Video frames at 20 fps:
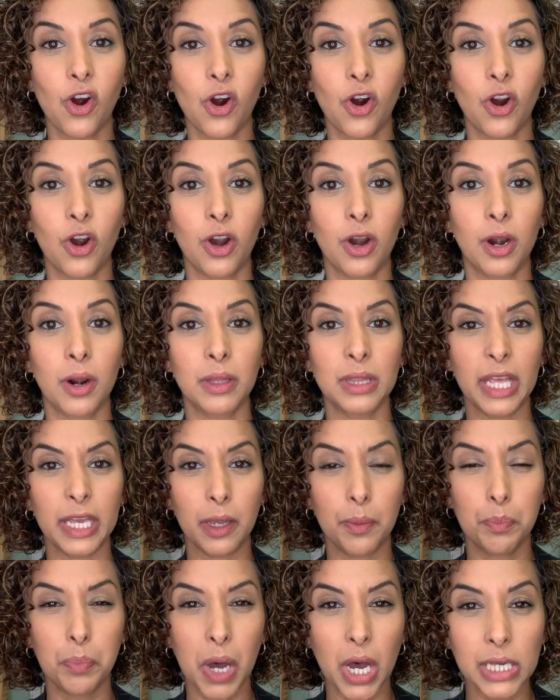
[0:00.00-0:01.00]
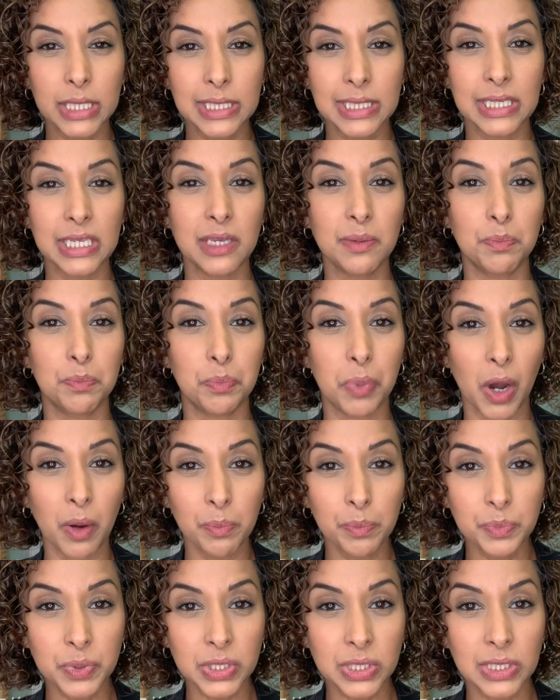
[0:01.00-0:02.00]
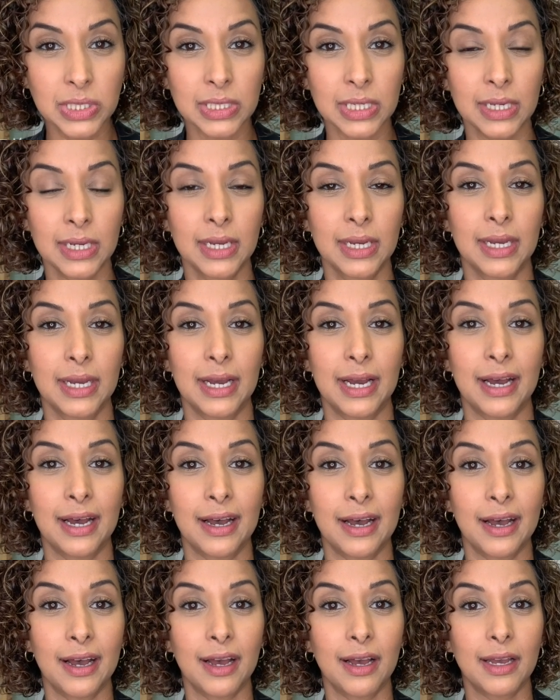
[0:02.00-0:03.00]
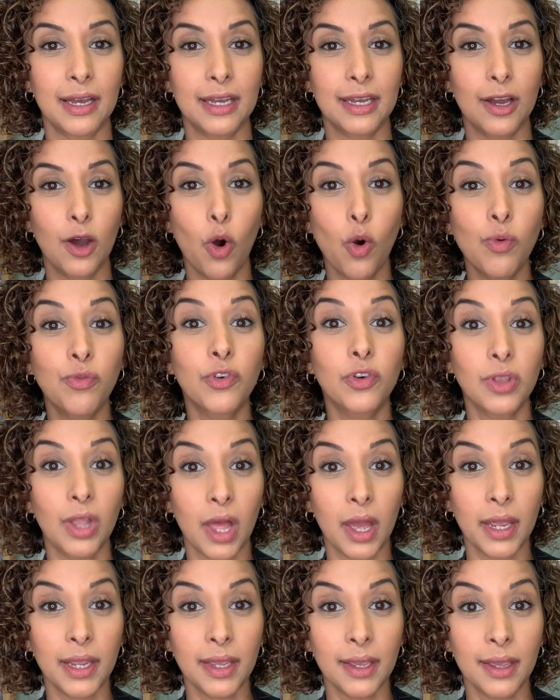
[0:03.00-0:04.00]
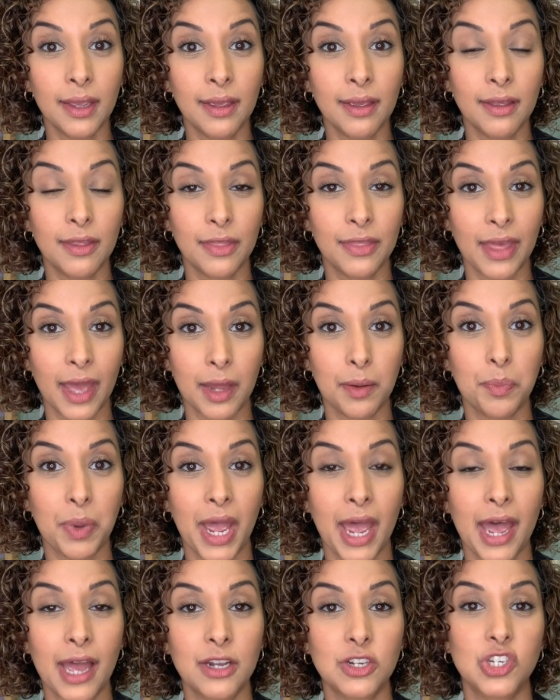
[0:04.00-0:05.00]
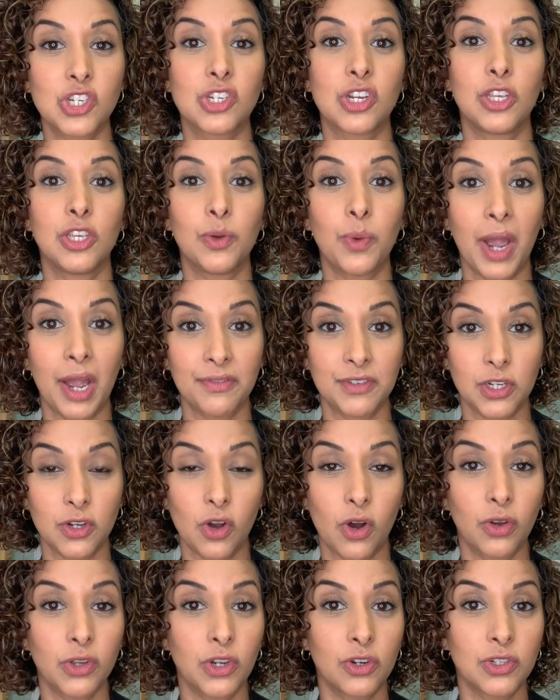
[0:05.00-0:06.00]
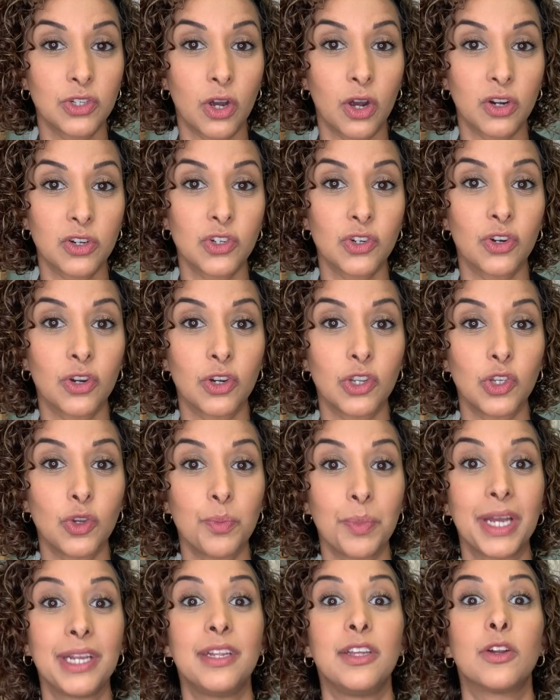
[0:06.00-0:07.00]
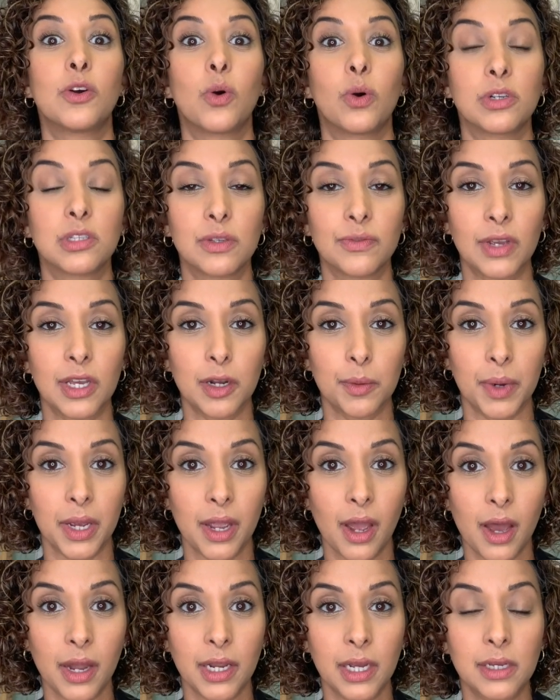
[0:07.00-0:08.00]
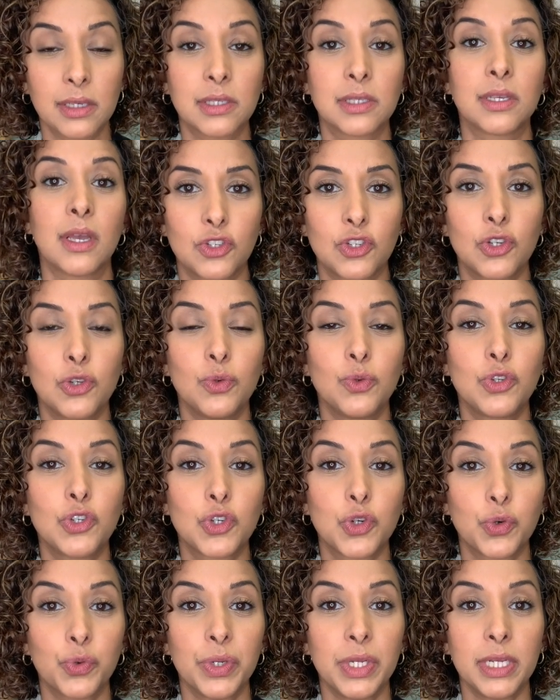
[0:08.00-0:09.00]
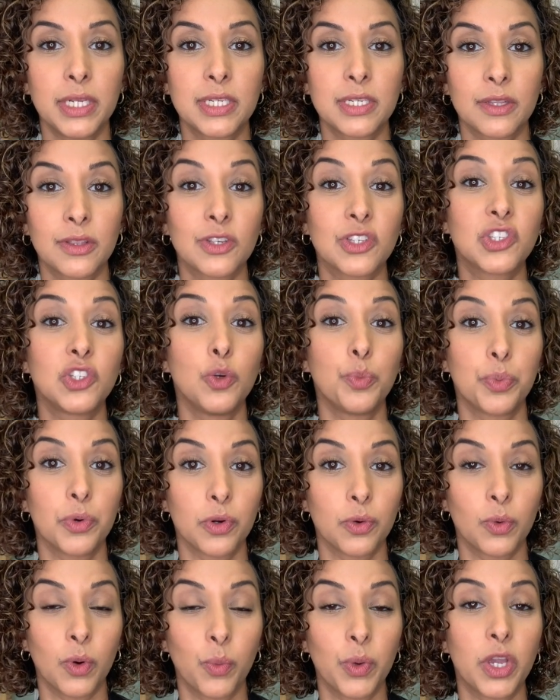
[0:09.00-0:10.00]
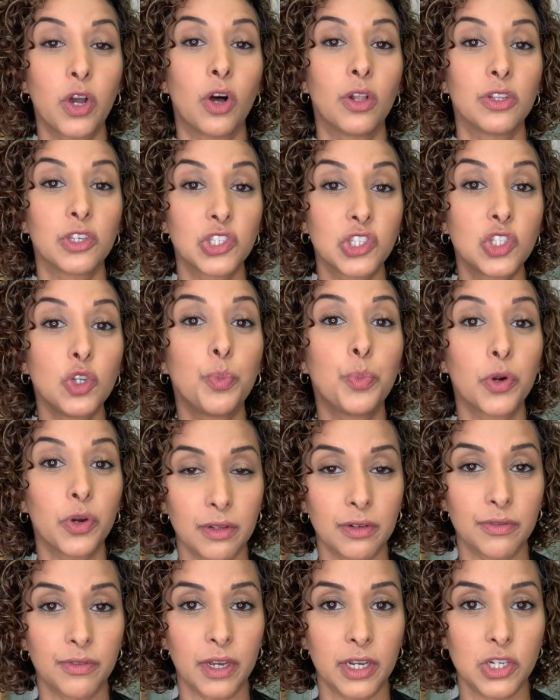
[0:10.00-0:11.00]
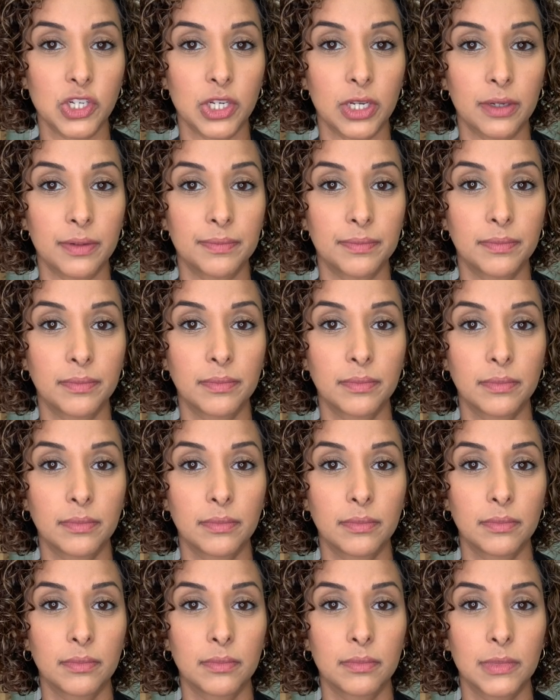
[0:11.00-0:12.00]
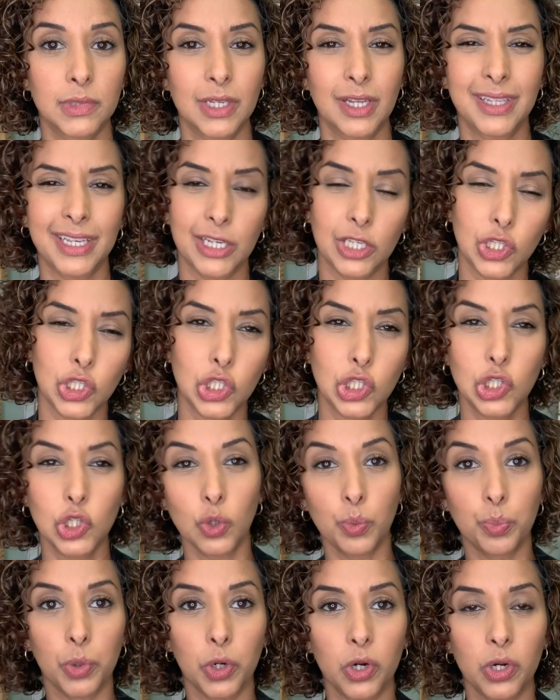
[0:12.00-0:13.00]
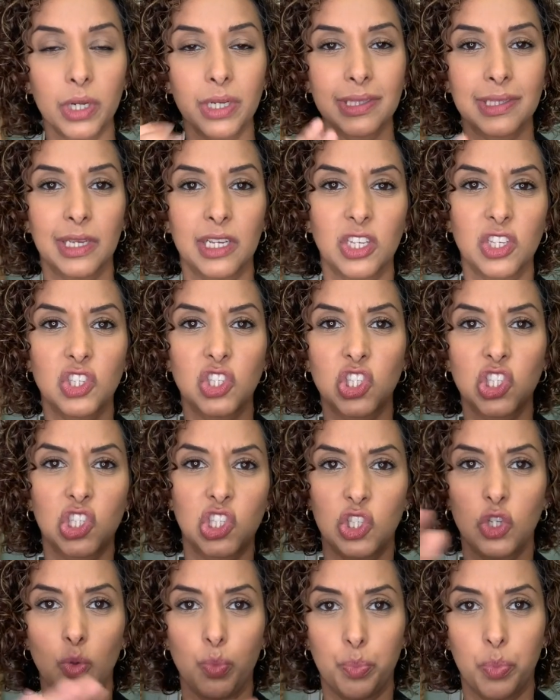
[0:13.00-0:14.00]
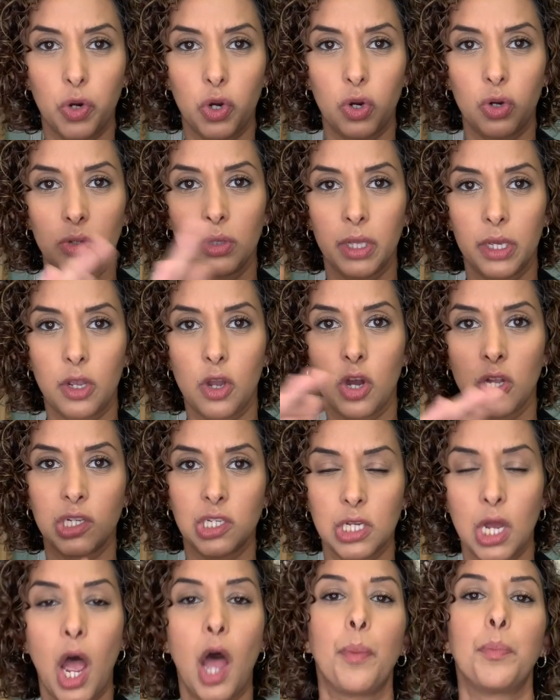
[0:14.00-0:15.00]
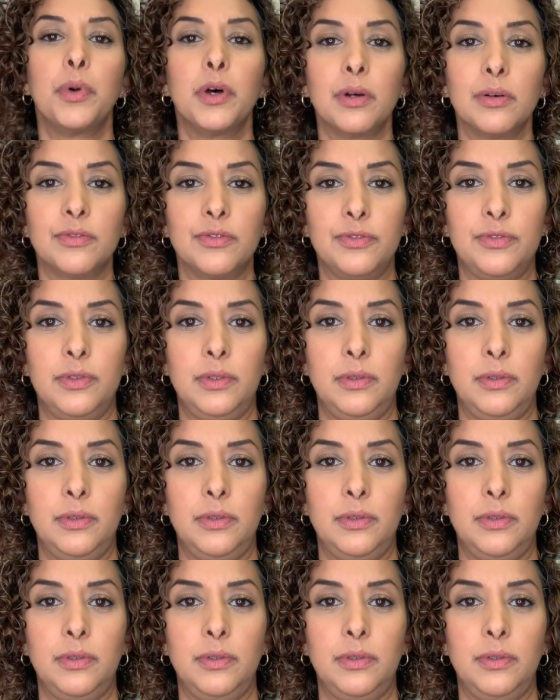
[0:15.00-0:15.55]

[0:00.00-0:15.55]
are like pussy bumps overlying that patch, you have to call your doctor. You might need a course of antibiotics to treat what we call a super infection. It's not like super, it's like super, like on top of